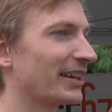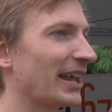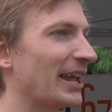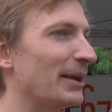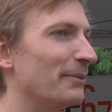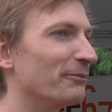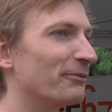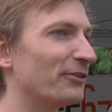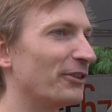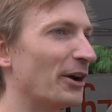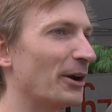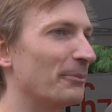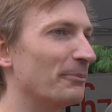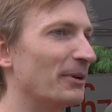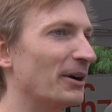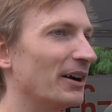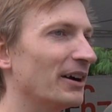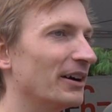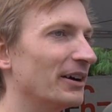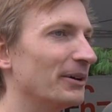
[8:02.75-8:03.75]
came
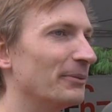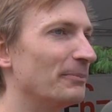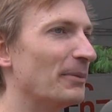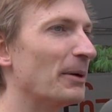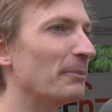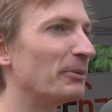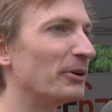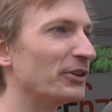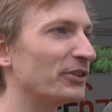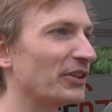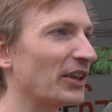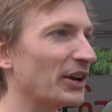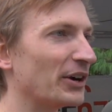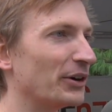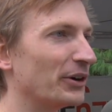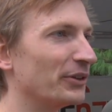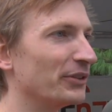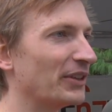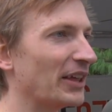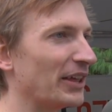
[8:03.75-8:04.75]
from uh, members that
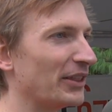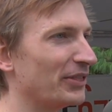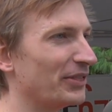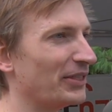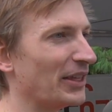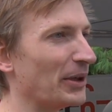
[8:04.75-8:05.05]
are that